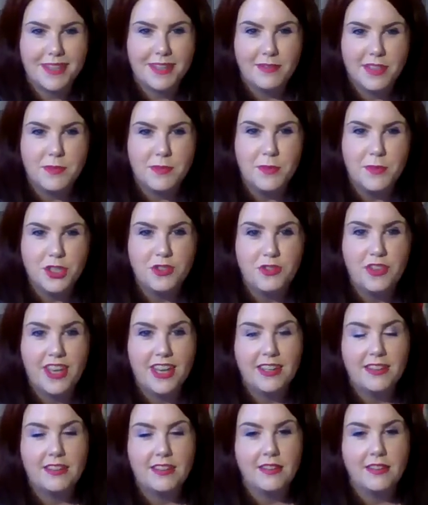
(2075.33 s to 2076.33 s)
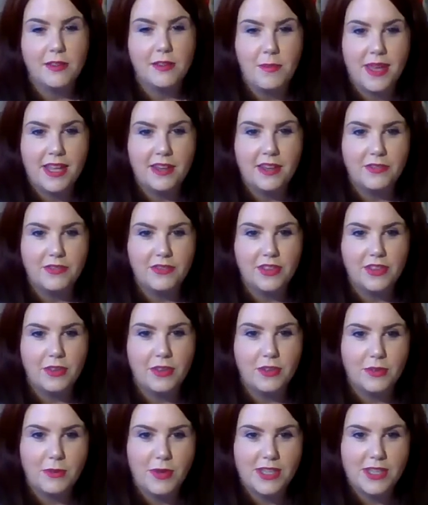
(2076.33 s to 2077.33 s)
give us much faith in the men of
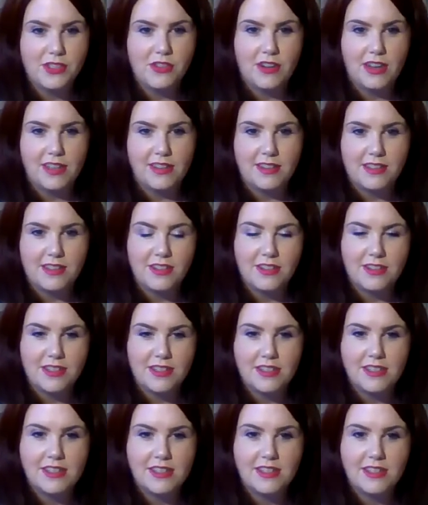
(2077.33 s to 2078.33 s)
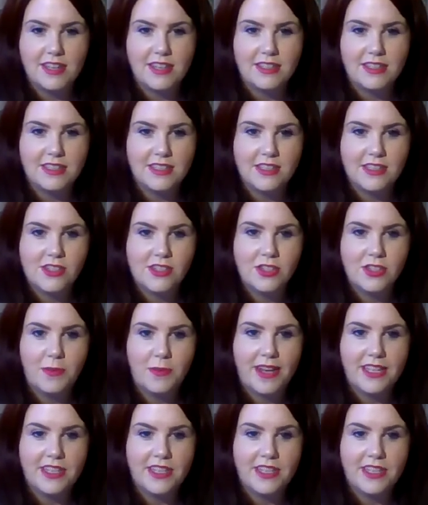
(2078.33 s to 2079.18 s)
the Westerlands, does it? That so